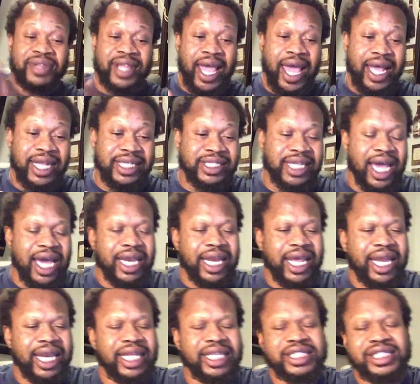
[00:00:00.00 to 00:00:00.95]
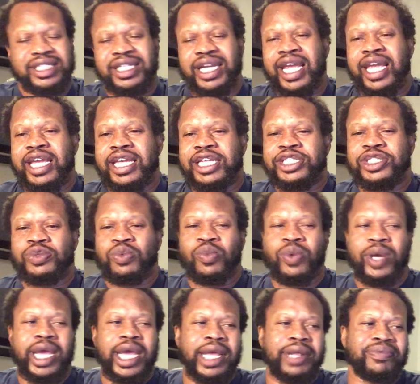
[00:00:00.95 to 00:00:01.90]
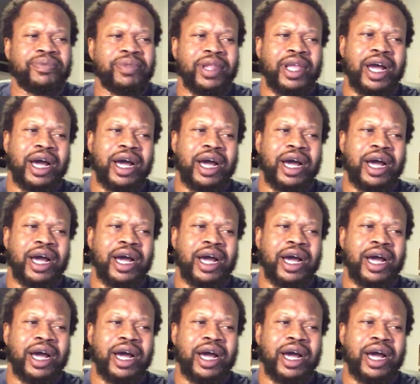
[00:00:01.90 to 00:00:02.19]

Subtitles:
that's how that exchange went.